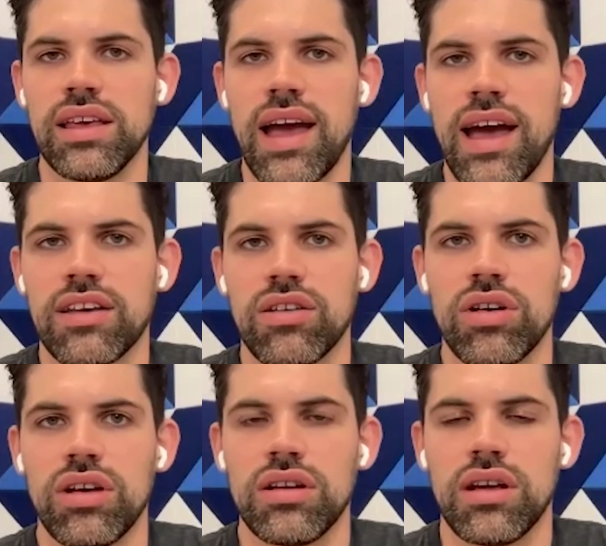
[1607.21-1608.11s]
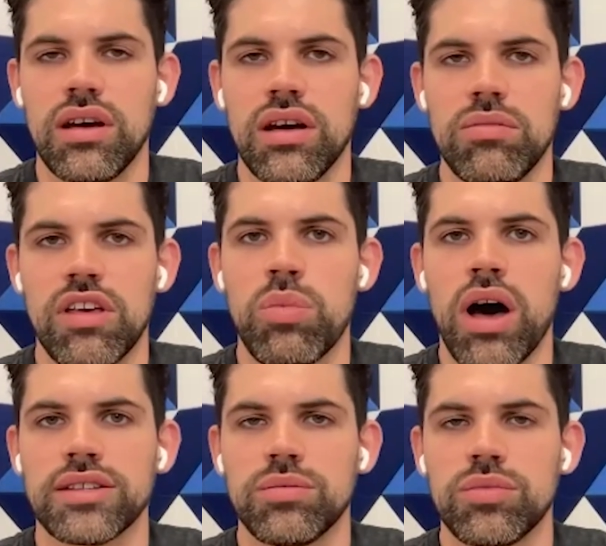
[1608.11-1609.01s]
accurate
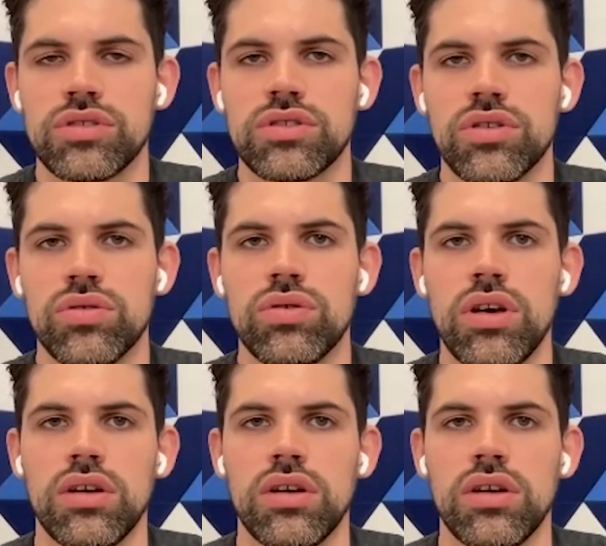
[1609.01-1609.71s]
possible, so